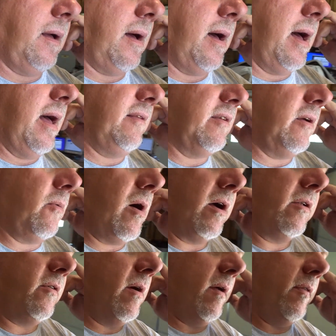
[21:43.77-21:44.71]
As I
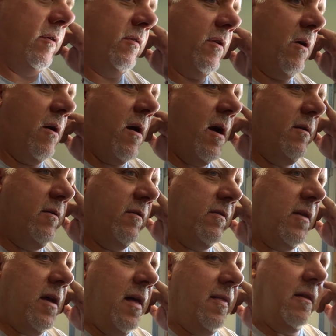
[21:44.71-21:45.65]
walked around this car, I
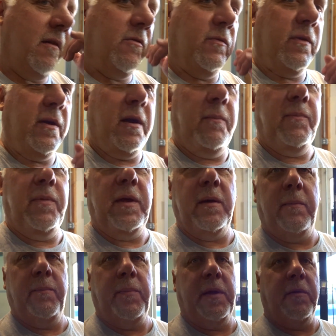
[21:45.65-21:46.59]
just thought this was going
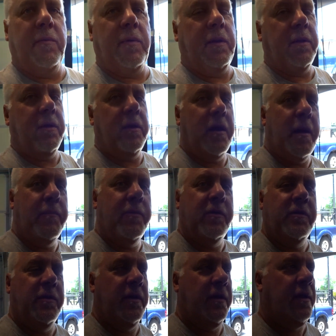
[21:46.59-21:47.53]
to be a really good
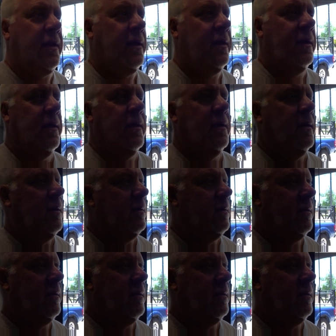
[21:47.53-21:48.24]
opportunity to